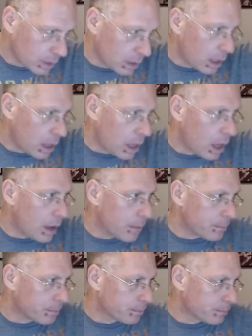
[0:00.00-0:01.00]

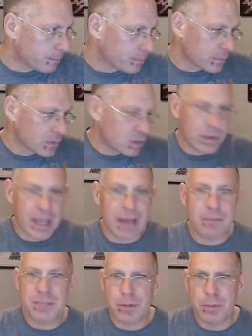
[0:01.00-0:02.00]
Um, so yeah, I'm
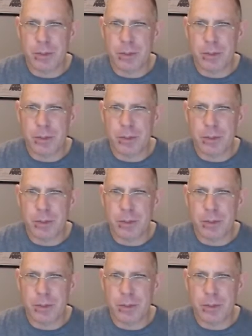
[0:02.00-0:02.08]
still pushing